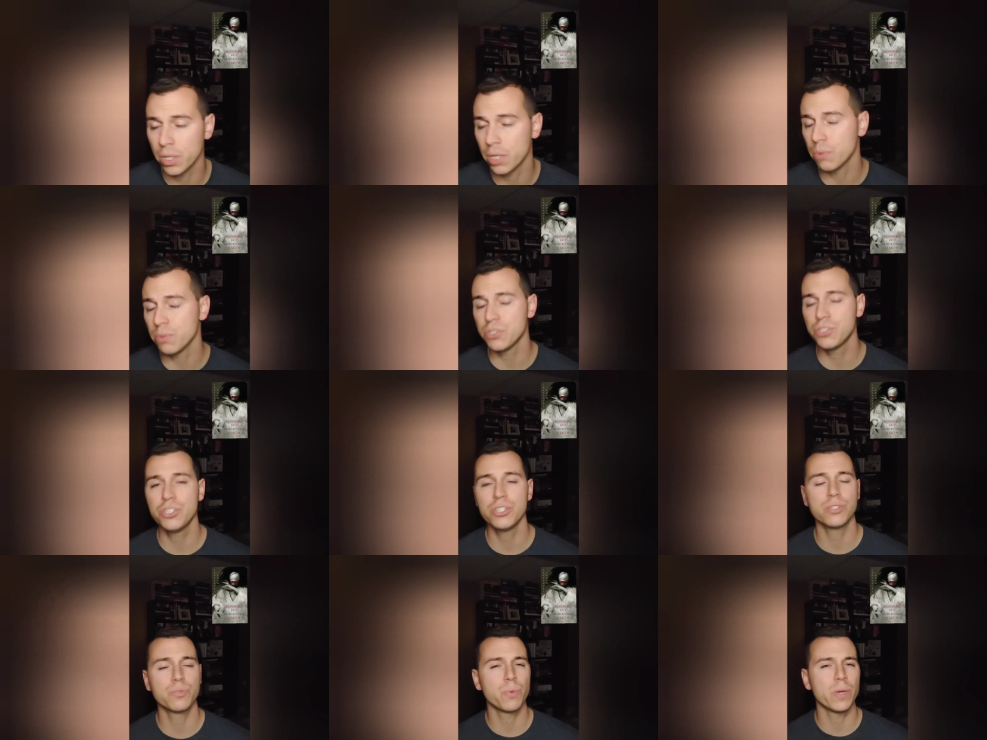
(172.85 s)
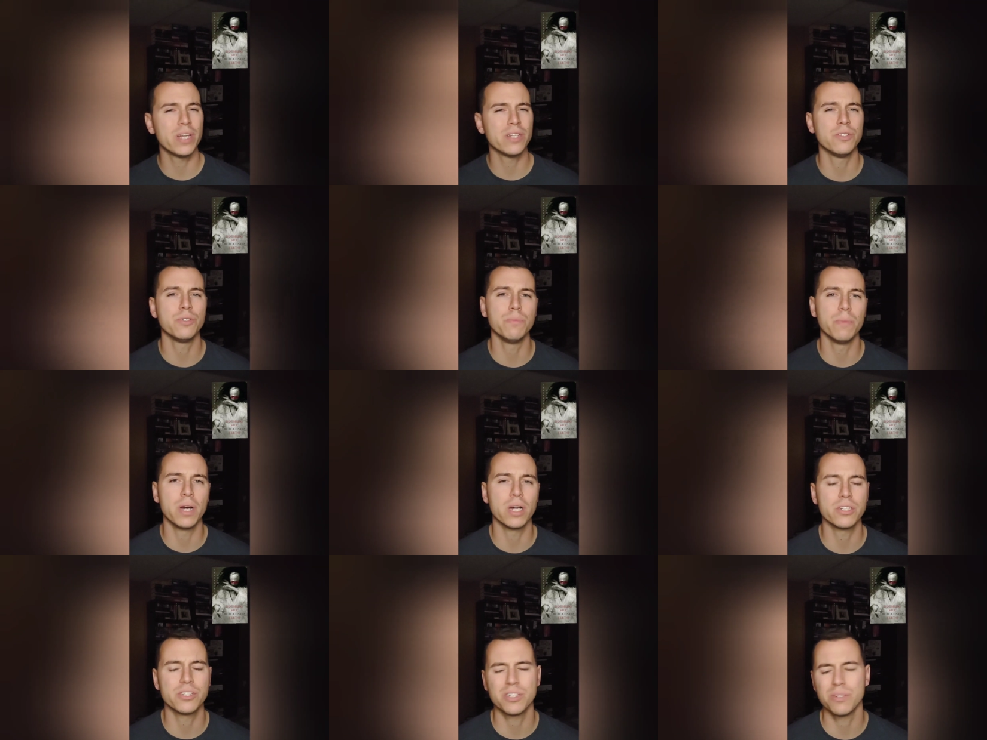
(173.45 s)
It was just way too
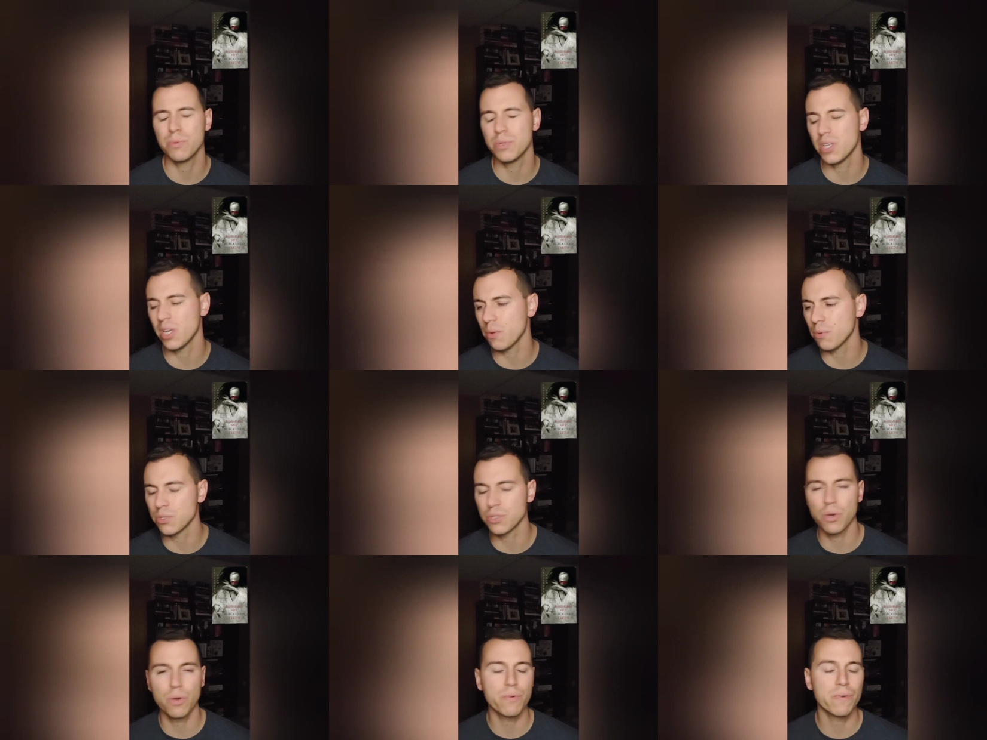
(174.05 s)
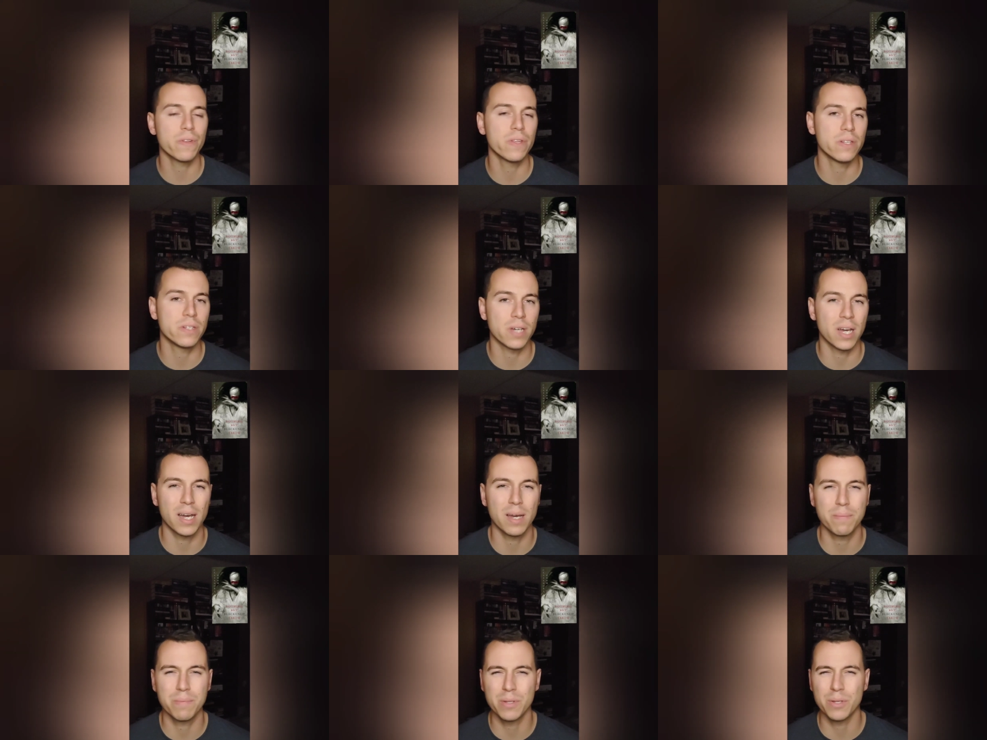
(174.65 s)
much. It was it was over the top.